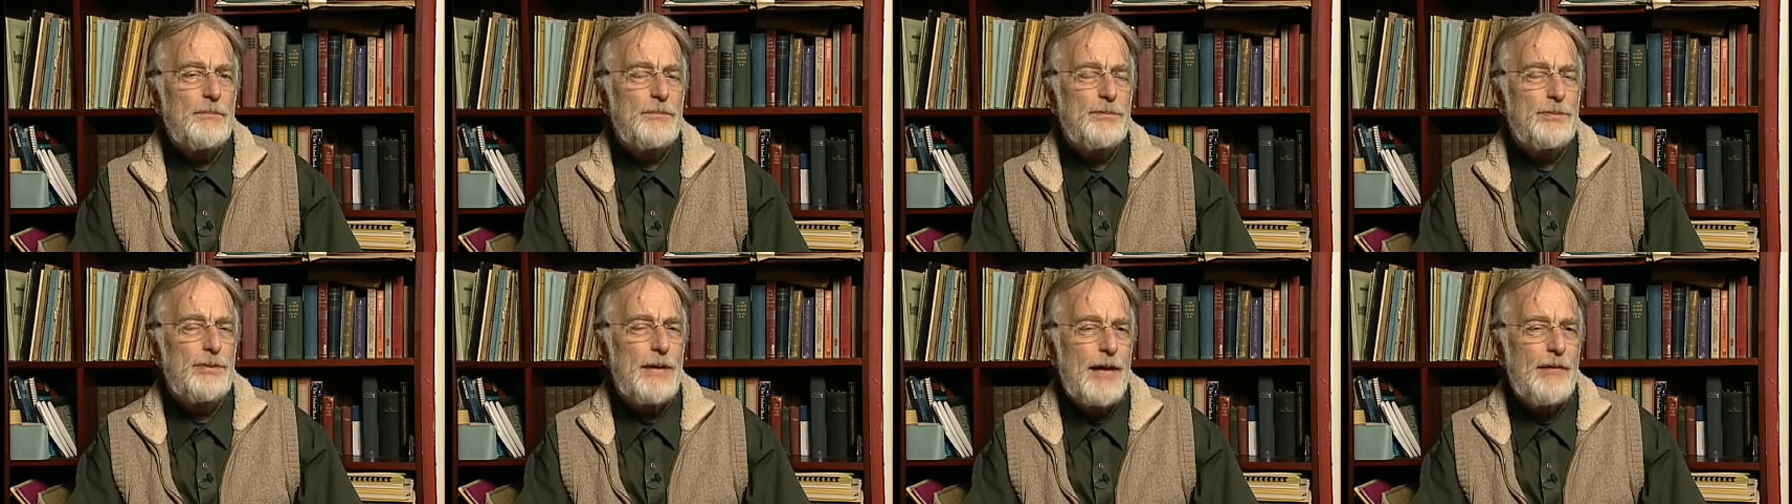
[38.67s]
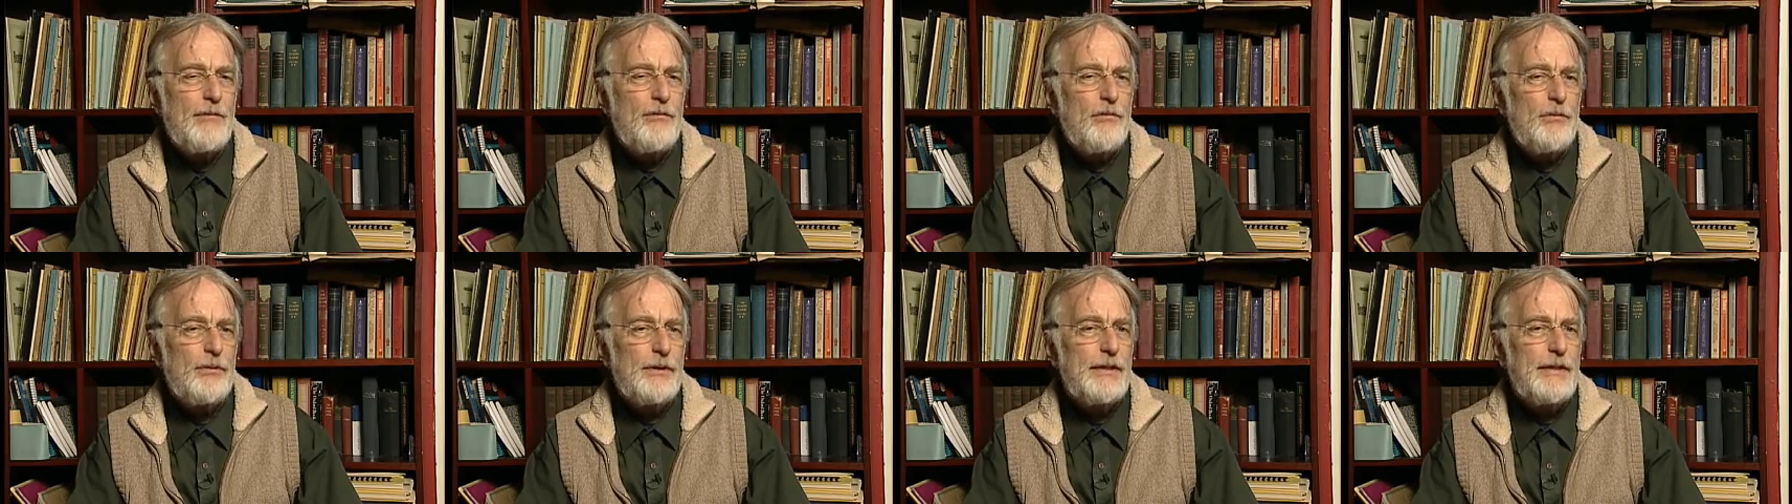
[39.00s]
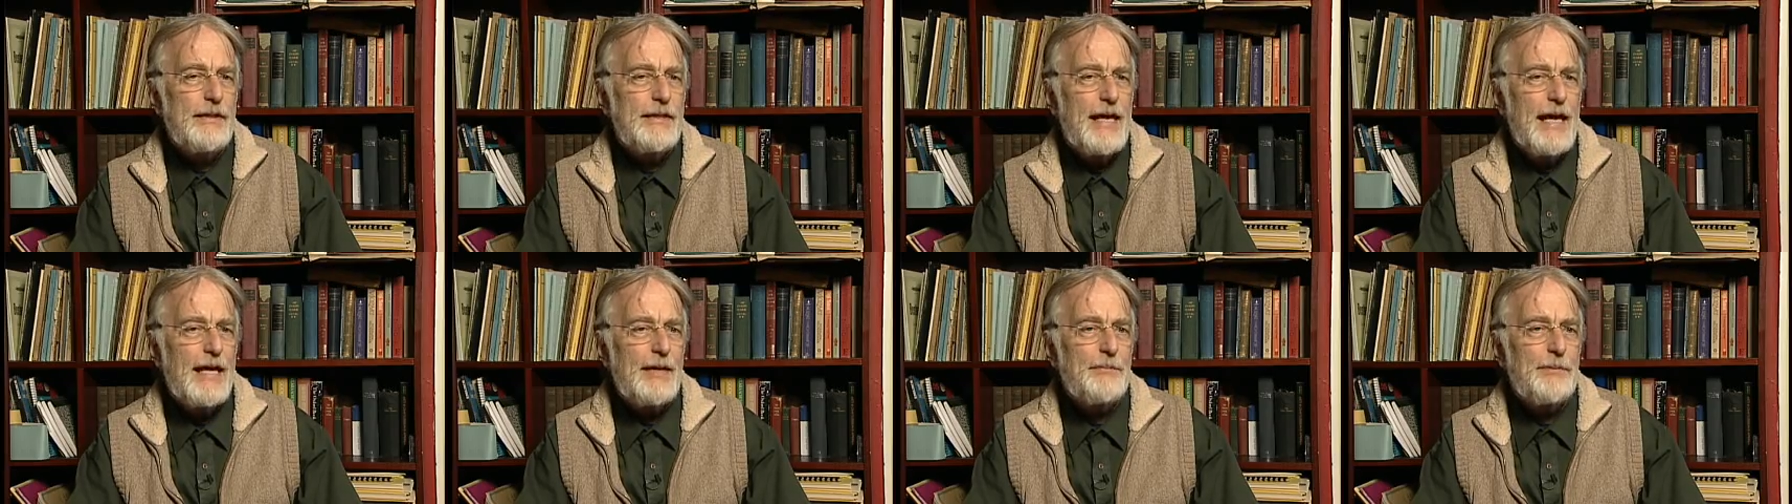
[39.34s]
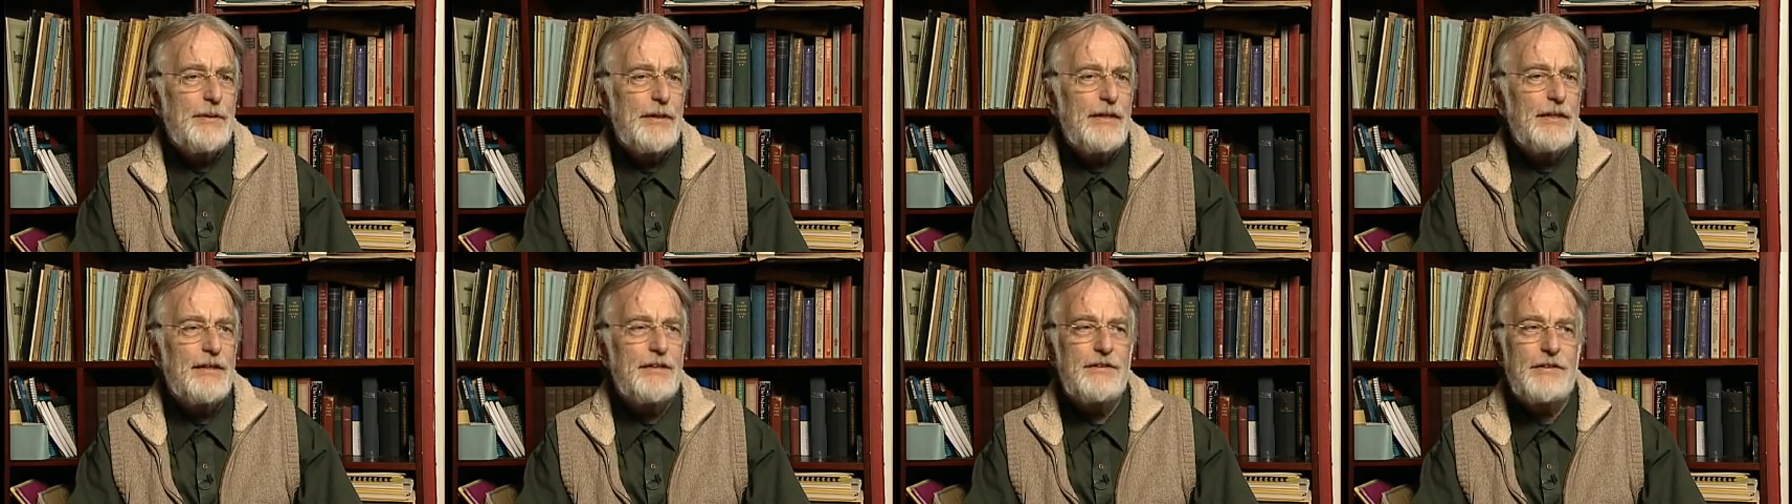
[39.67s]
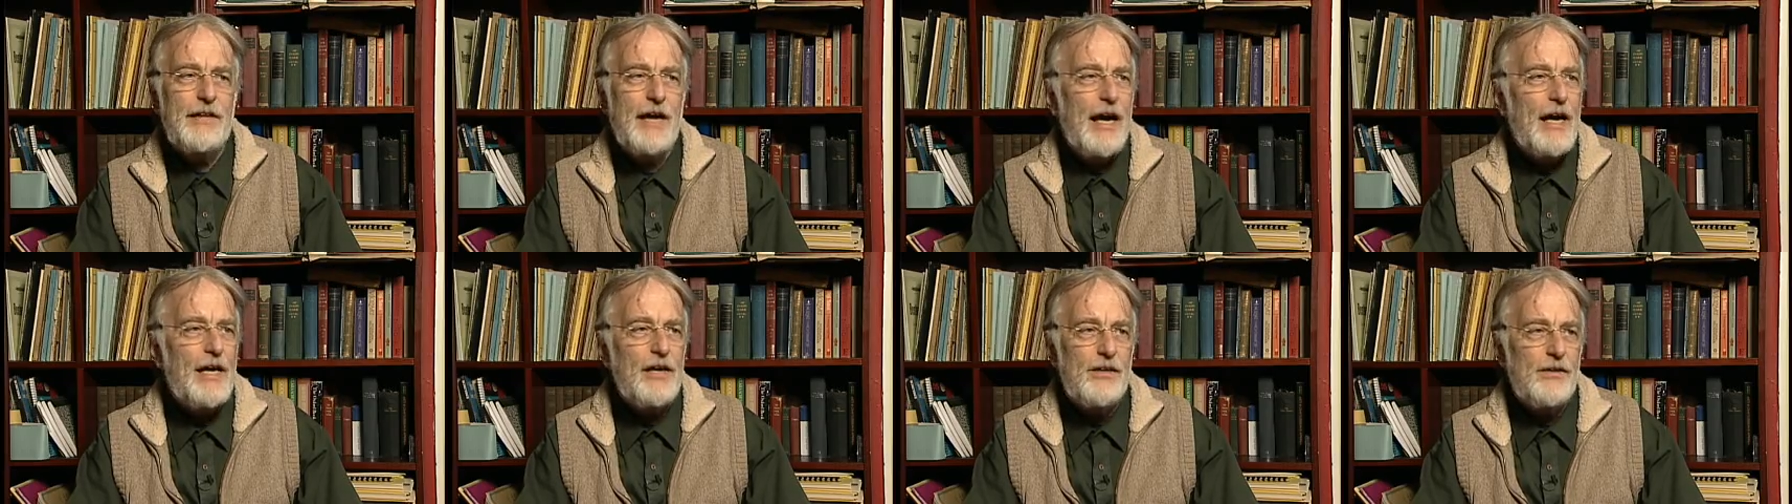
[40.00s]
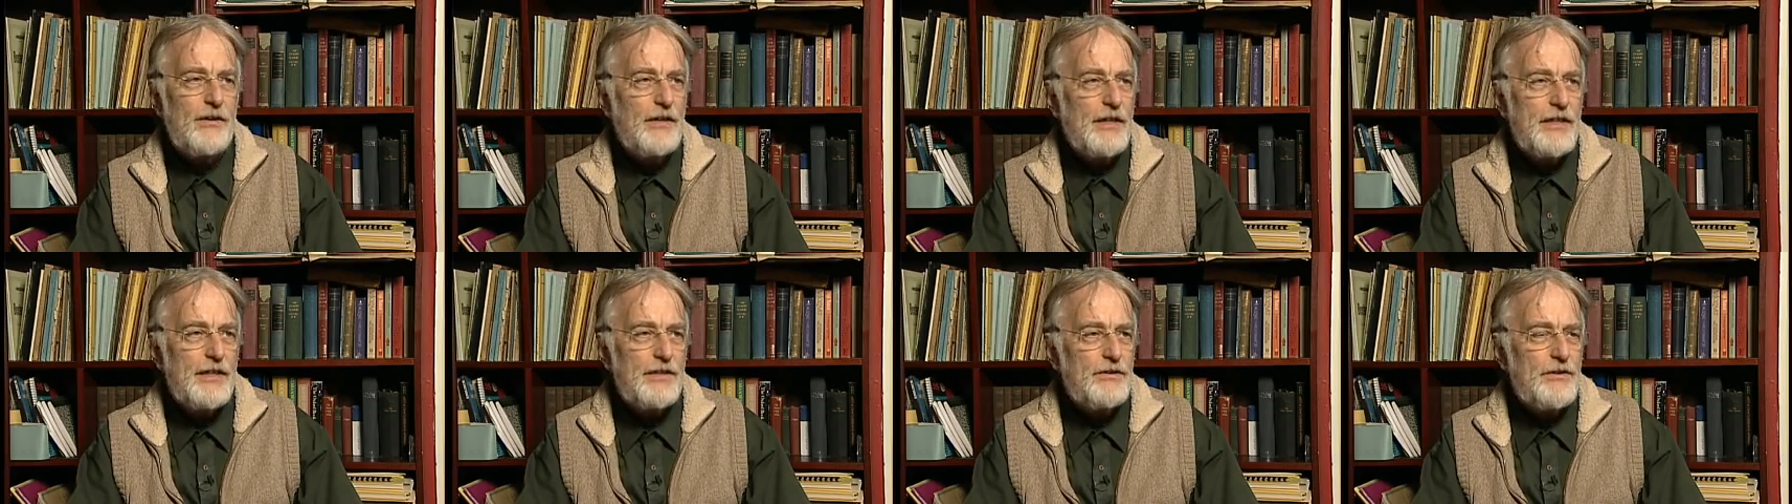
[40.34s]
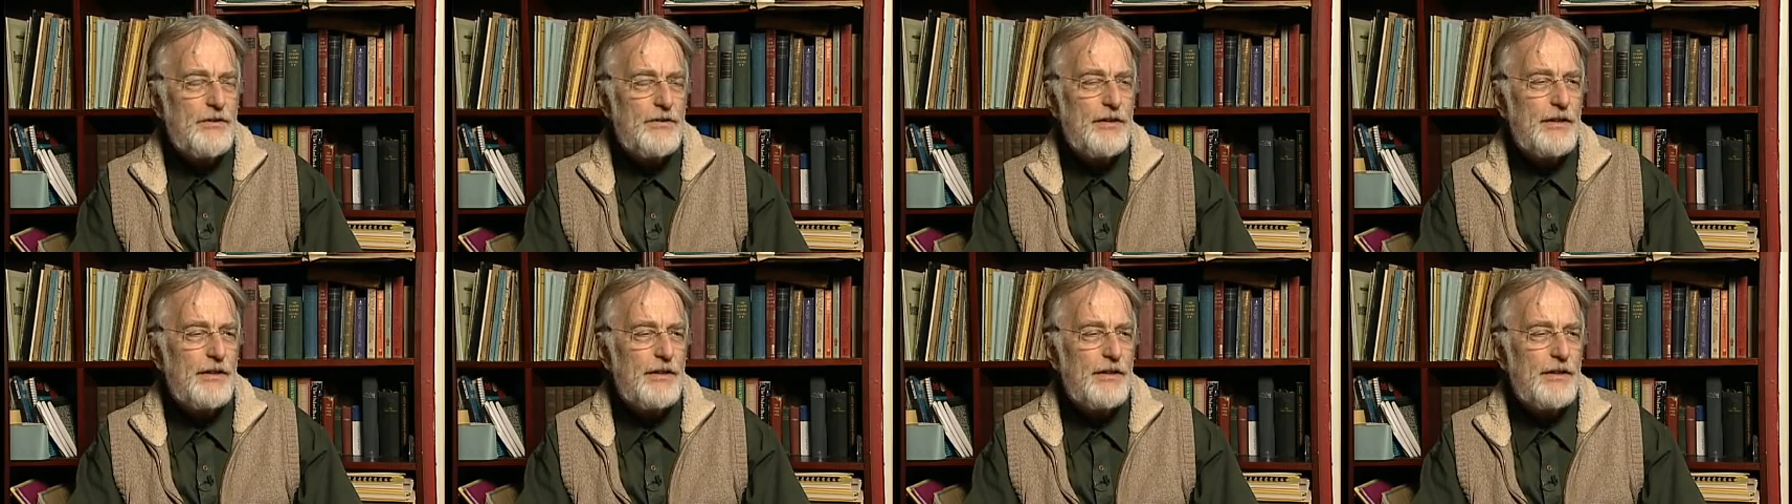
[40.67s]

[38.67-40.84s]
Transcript: probably not be entirely to